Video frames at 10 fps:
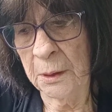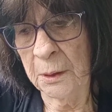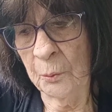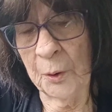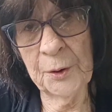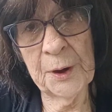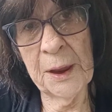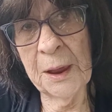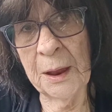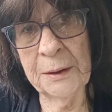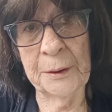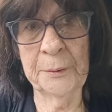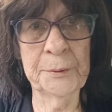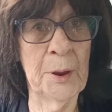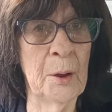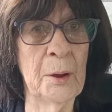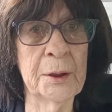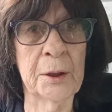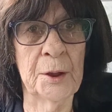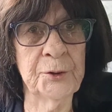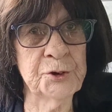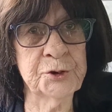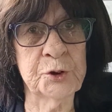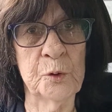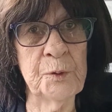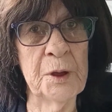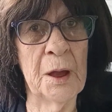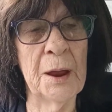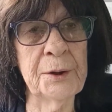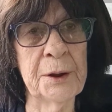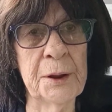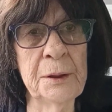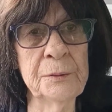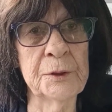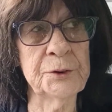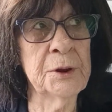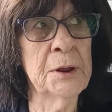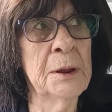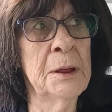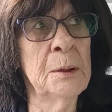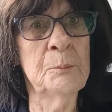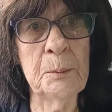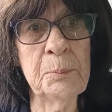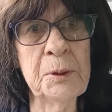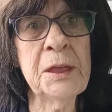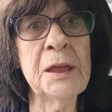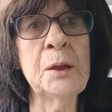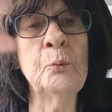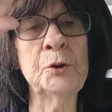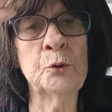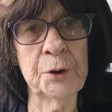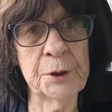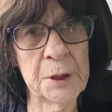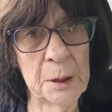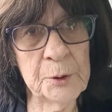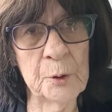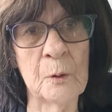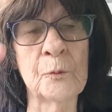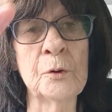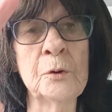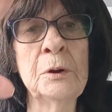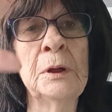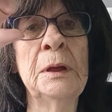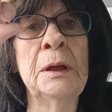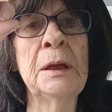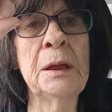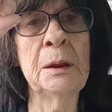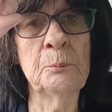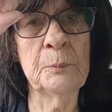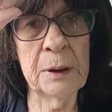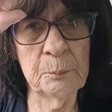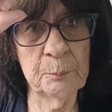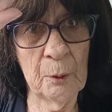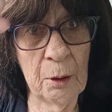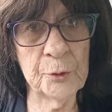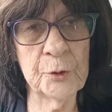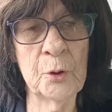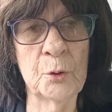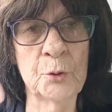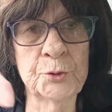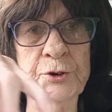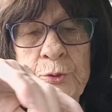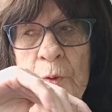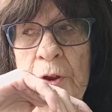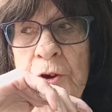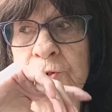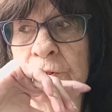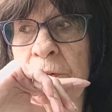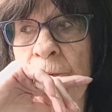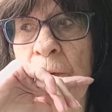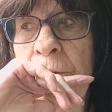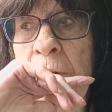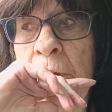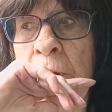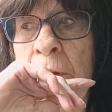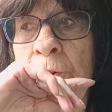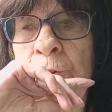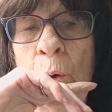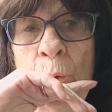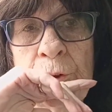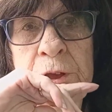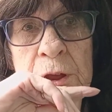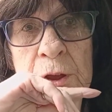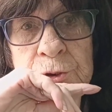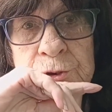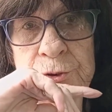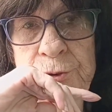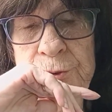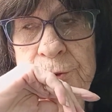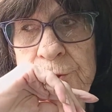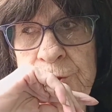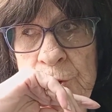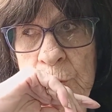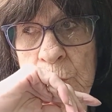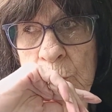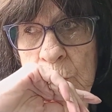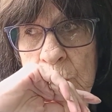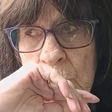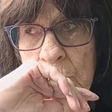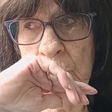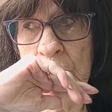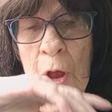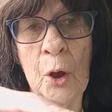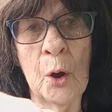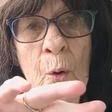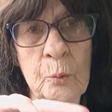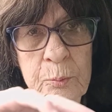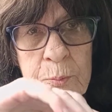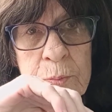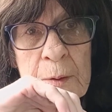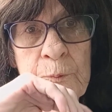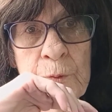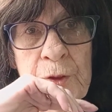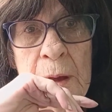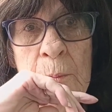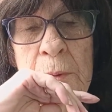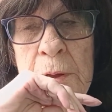one day, I don't know, I got this goofy idea that maybe he would quit coming over and bothering the whole situation if I told the kids to go live with him,